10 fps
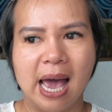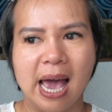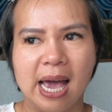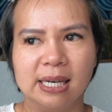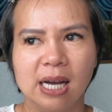
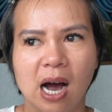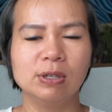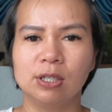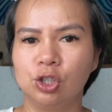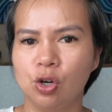and I
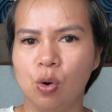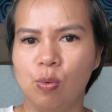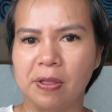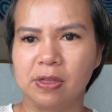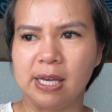wasn't sure
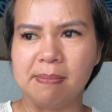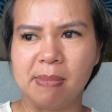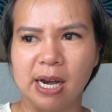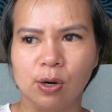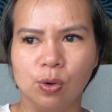what the
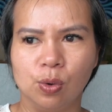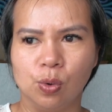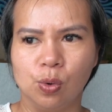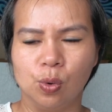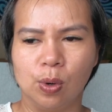
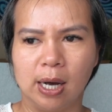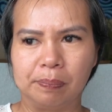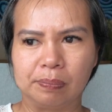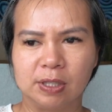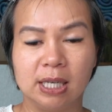medical
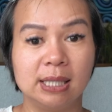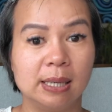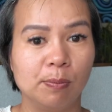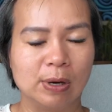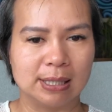
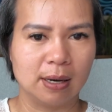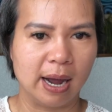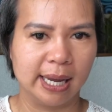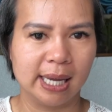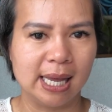system was
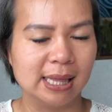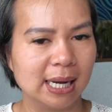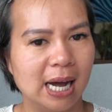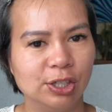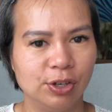like in the
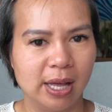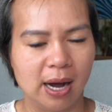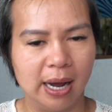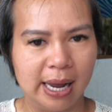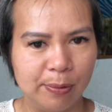country that
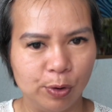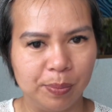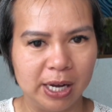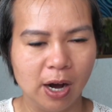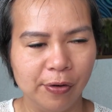I will
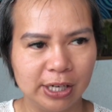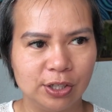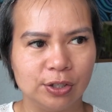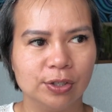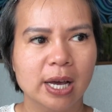be going
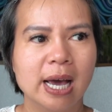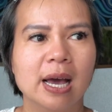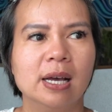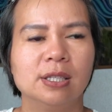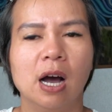to.
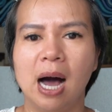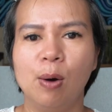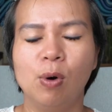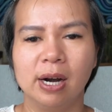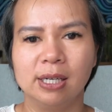So I
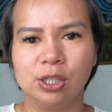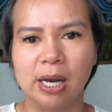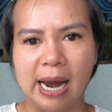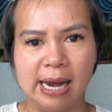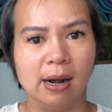wanted
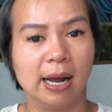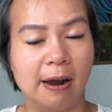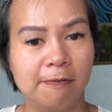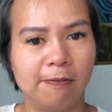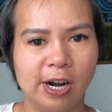a
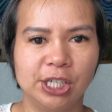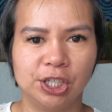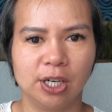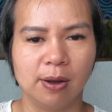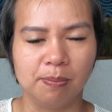
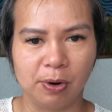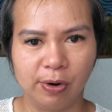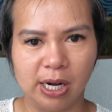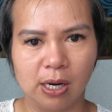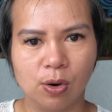fresh
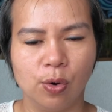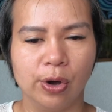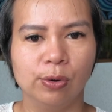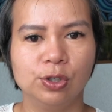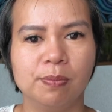Mirena
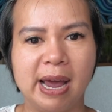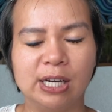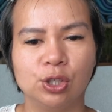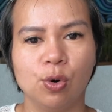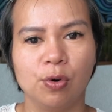coil to make
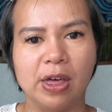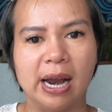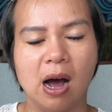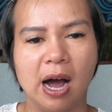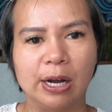sure
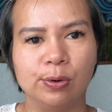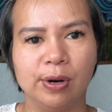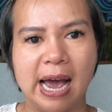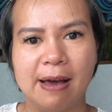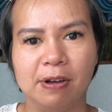that I could
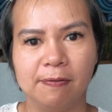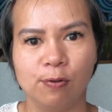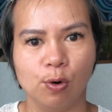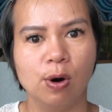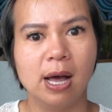have it
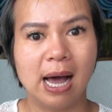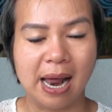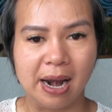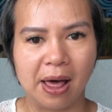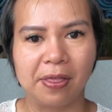for
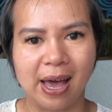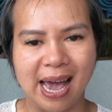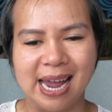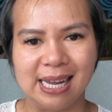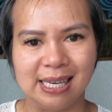another
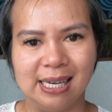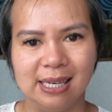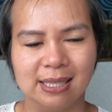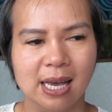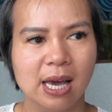8
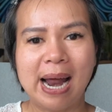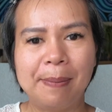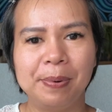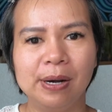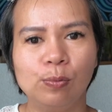years. What
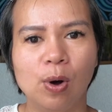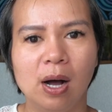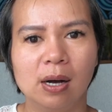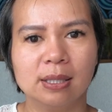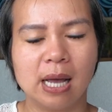happened
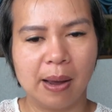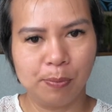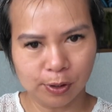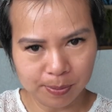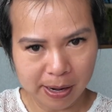was I
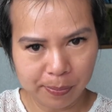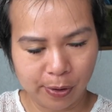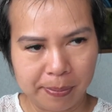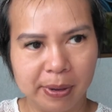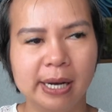booked my
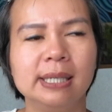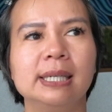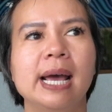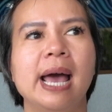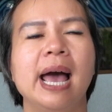appointment
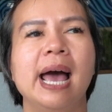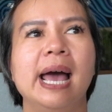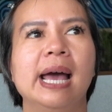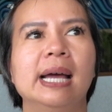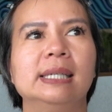
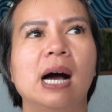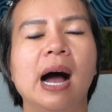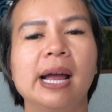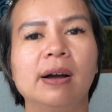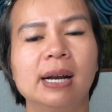and
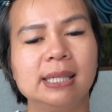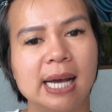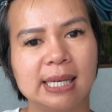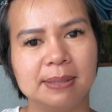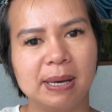I got a
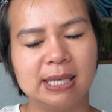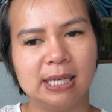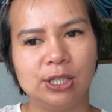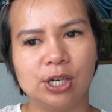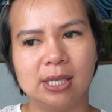text
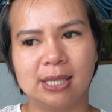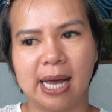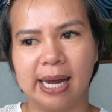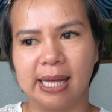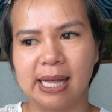message
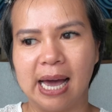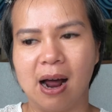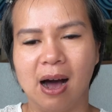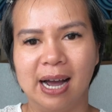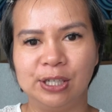saying that
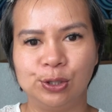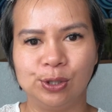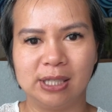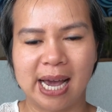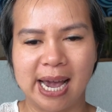I
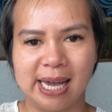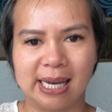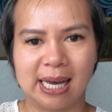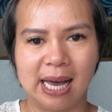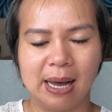should
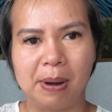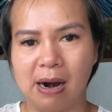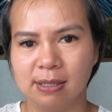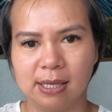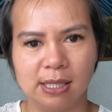take
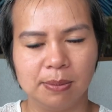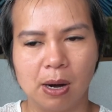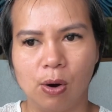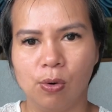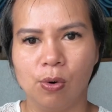
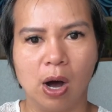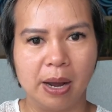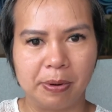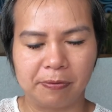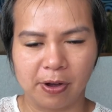paracetamol or
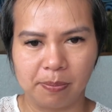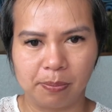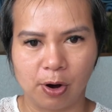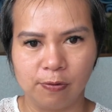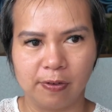
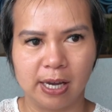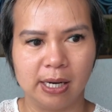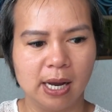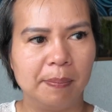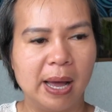
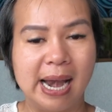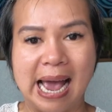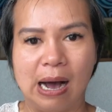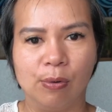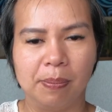ibuprofen an
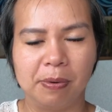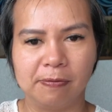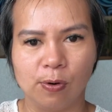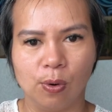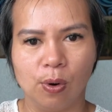hour
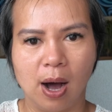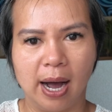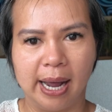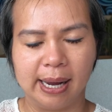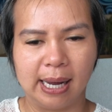before
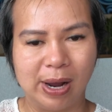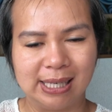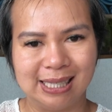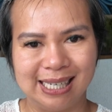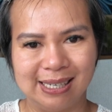I
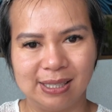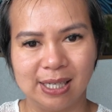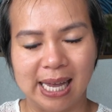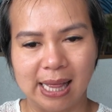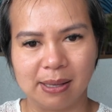went
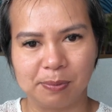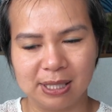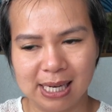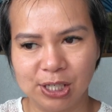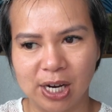to get the
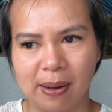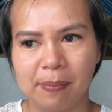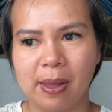procedure.